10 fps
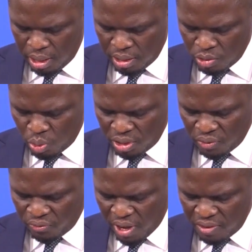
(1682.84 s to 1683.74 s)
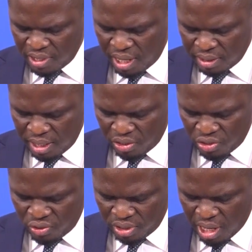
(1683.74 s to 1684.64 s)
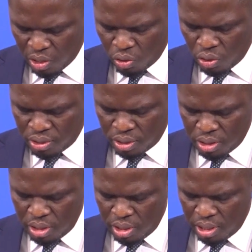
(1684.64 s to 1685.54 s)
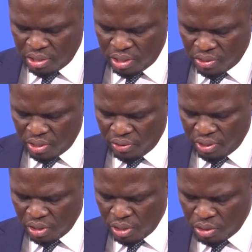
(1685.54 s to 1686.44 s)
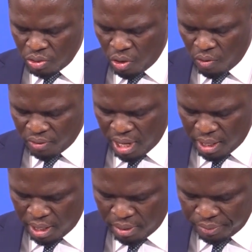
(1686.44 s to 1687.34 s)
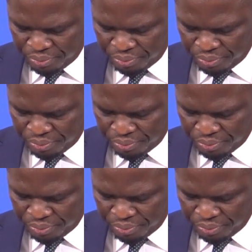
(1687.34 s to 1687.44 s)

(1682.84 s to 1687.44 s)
in 25 selected districts across the 16 regions of Ghana.